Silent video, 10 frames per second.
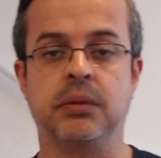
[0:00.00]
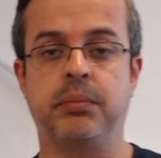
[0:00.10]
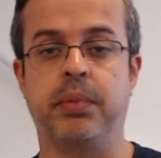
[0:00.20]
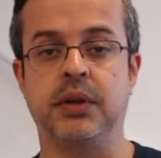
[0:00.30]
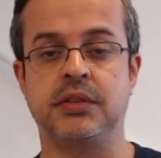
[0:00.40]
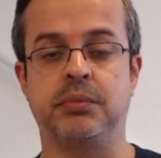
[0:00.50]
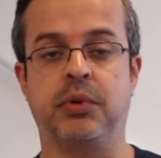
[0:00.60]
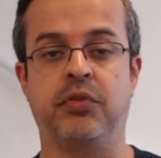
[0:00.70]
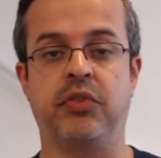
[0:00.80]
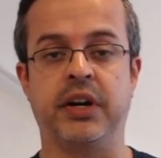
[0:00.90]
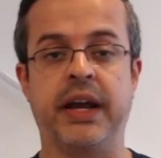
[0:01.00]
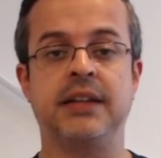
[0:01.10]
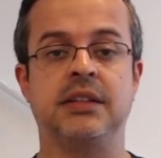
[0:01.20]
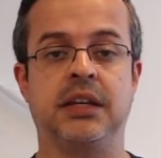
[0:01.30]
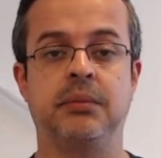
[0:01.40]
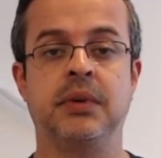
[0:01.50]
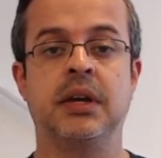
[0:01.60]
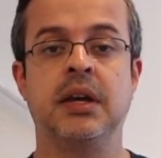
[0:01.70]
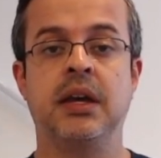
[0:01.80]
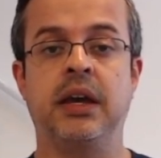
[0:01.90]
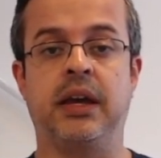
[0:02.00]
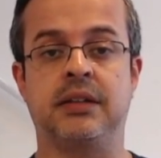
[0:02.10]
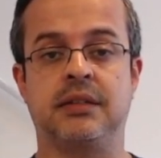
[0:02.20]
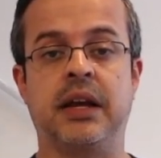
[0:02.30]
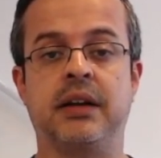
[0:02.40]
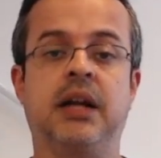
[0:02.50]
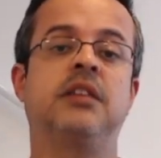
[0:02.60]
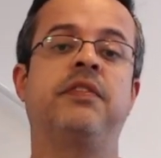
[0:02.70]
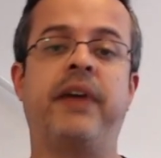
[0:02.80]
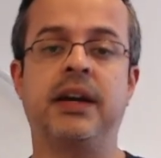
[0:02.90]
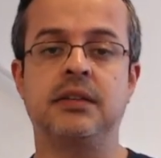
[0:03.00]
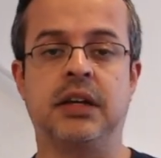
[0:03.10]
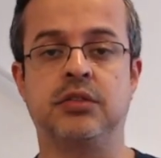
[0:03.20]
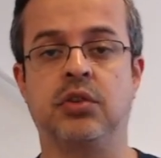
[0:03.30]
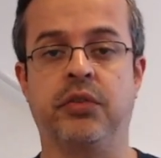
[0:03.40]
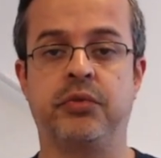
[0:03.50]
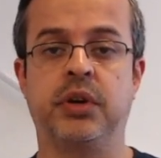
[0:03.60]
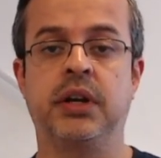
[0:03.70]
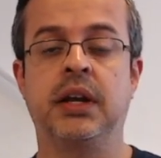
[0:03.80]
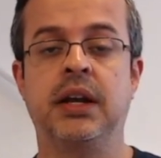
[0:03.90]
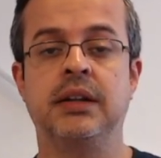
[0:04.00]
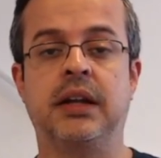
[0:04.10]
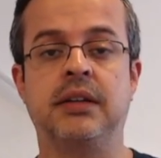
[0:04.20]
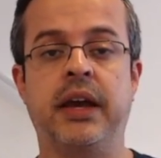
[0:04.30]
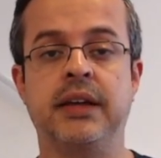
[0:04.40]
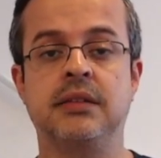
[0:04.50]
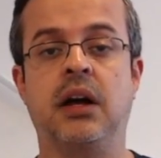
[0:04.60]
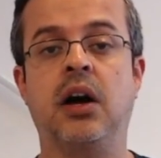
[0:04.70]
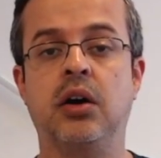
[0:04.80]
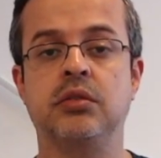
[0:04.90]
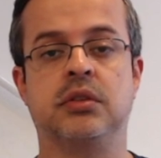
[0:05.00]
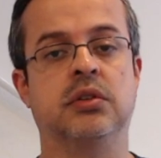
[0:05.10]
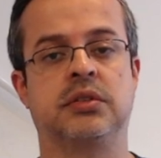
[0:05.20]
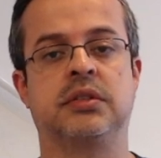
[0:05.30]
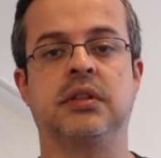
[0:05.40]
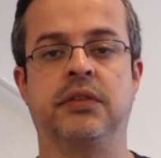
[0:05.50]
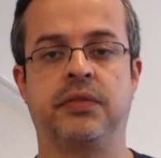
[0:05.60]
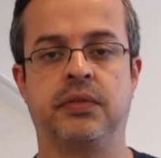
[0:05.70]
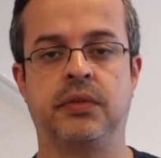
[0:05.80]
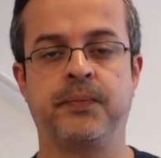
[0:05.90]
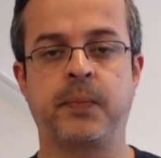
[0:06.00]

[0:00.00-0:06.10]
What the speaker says: possible for that team, it's an artifact, a software that has all those stuff